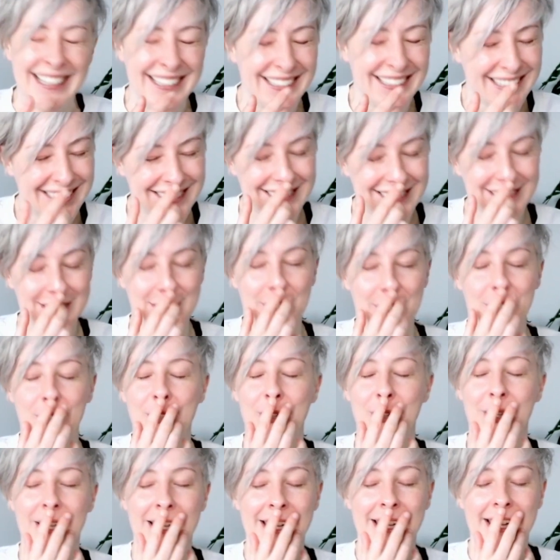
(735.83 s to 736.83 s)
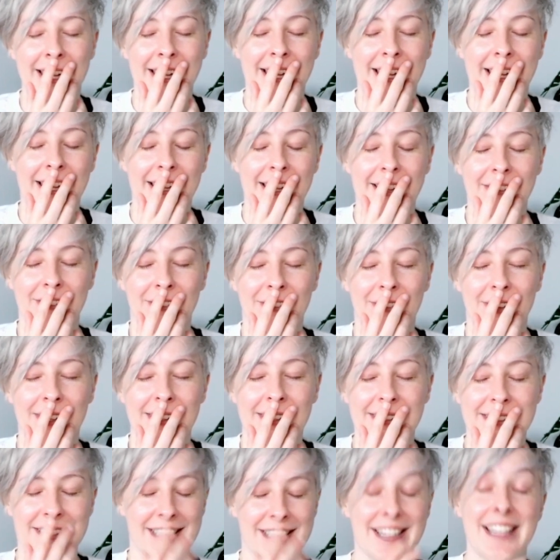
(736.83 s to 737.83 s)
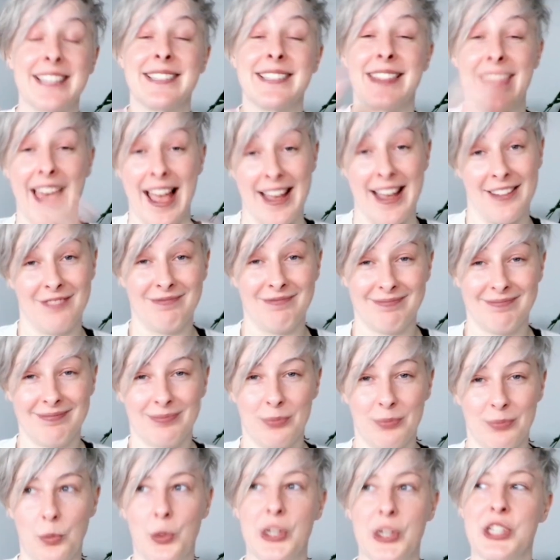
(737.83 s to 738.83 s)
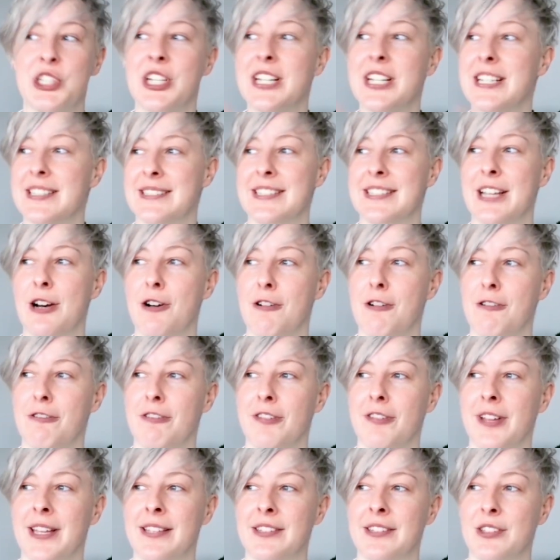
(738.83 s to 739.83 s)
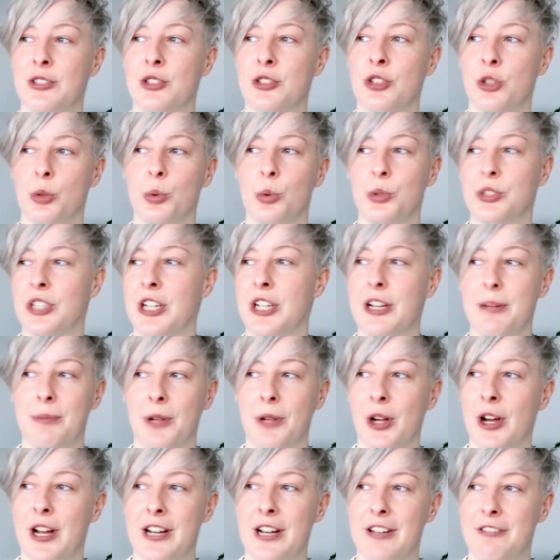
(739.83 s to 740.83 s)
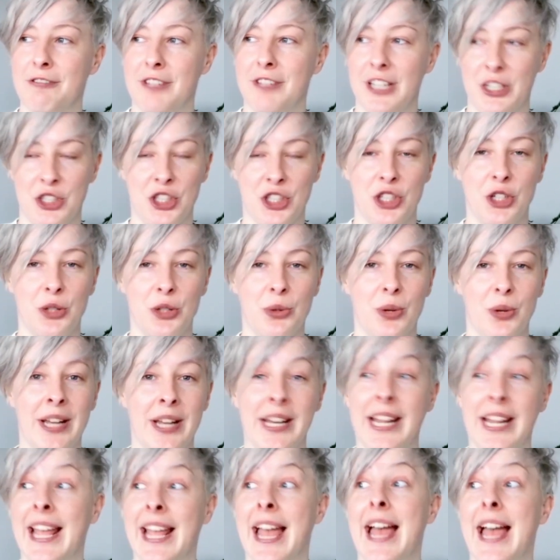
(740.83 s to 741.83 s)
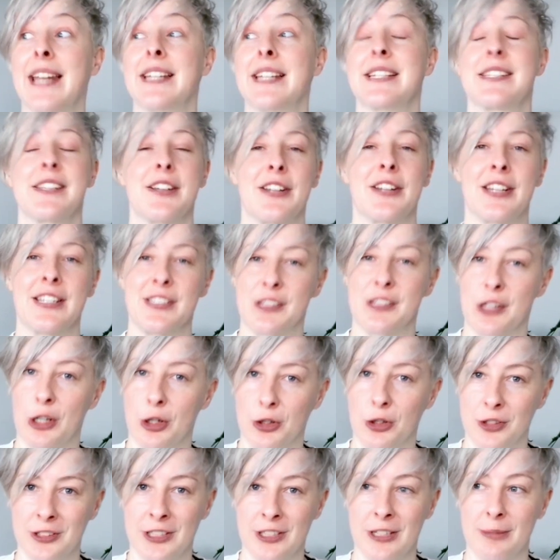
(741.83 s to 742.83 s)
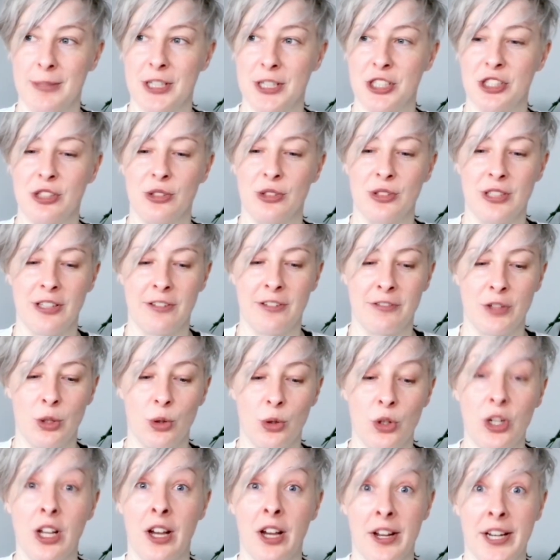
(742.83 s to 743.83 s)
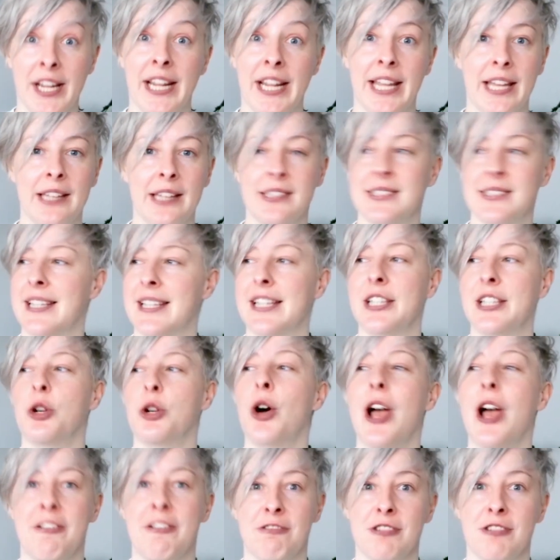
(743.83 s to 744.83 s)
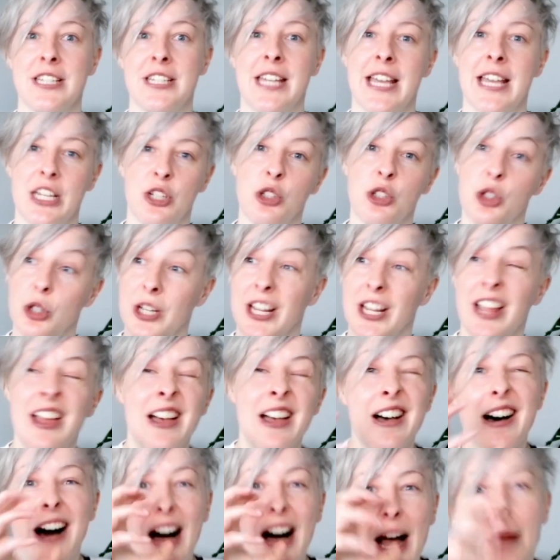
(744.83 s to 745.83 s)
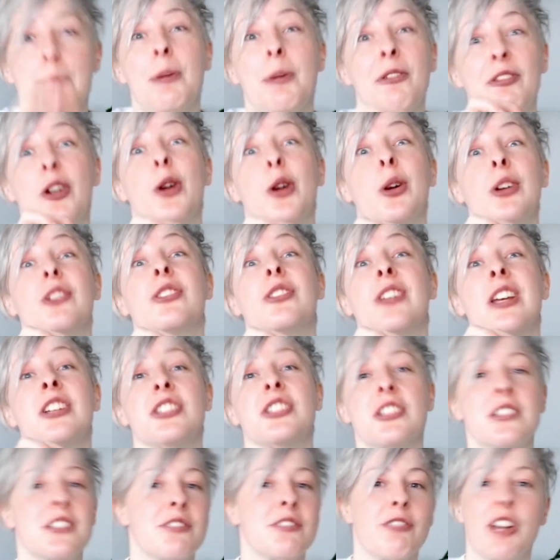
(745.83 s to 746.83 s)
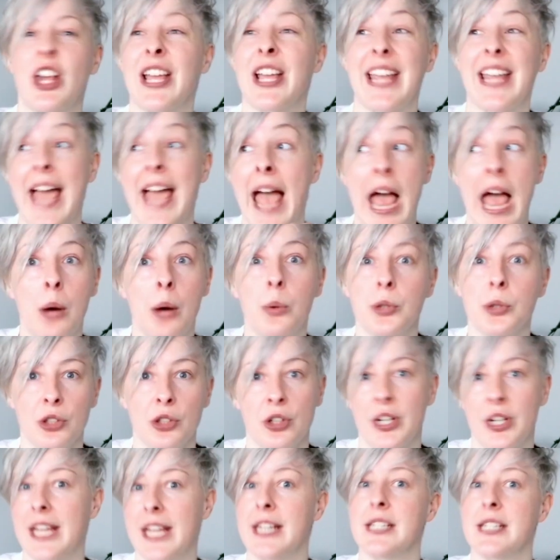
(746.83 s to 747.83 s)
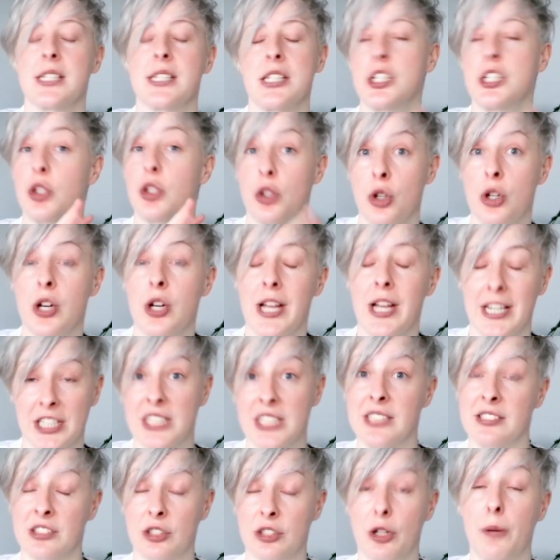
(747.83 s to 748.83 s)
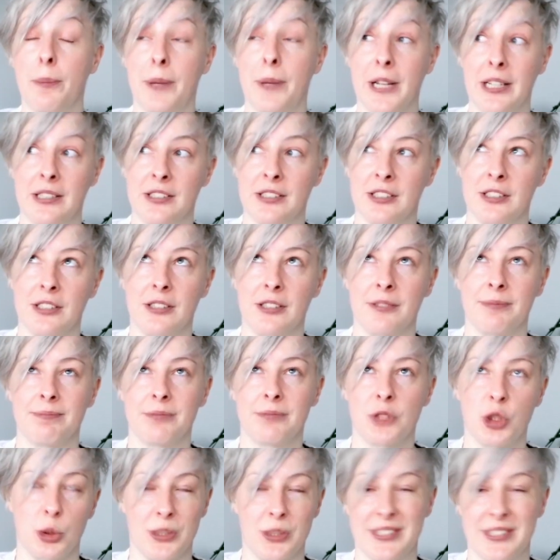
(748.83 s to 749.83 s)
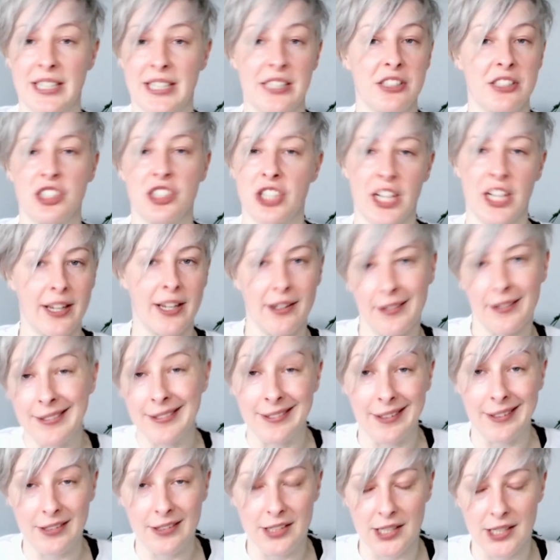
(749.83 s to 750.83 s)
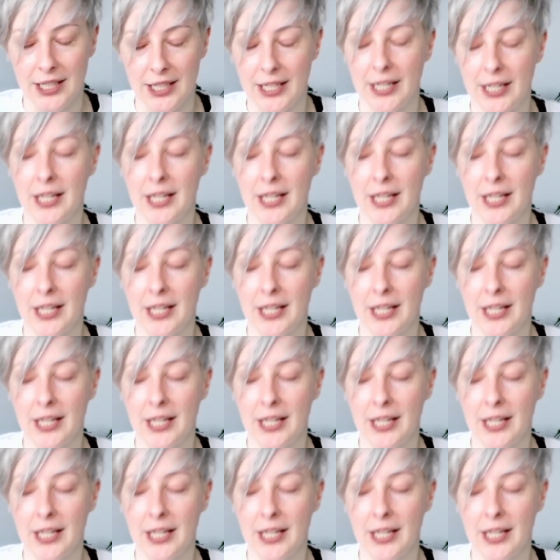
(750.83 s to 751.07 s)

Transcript: so there's that, which in itself is a short-term kind of issue, and it can turn into long-term issues if you're gunning it. Say every day you're doing hyper-focus sessions for like hours on end and you're not actually stopping to do a sense check, essentially.